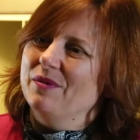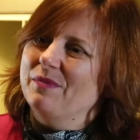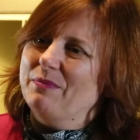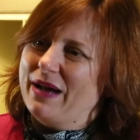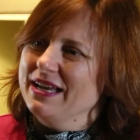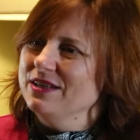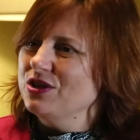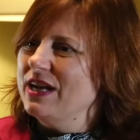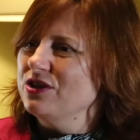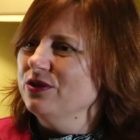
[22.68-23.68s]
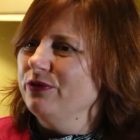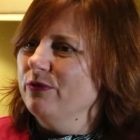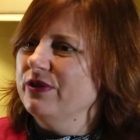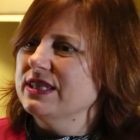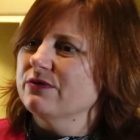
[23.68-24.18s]
Mumbai International
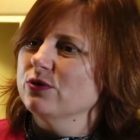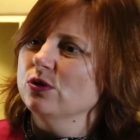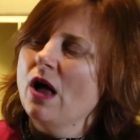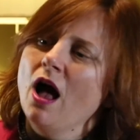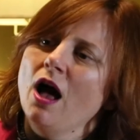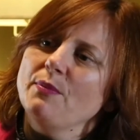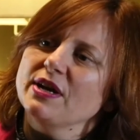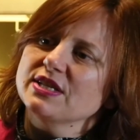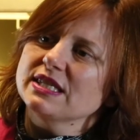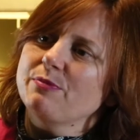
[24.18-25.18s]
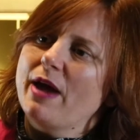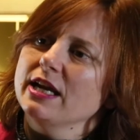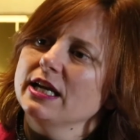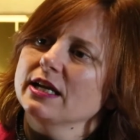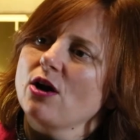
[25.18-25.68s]
Film Festival
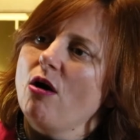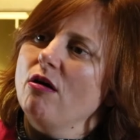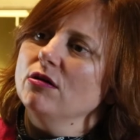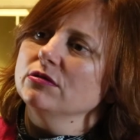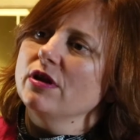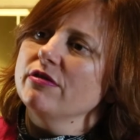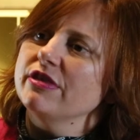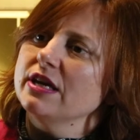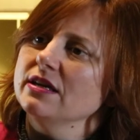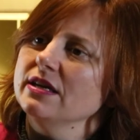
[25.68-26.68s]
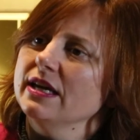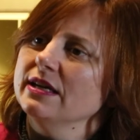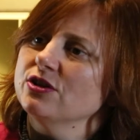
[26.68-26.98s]
participating on the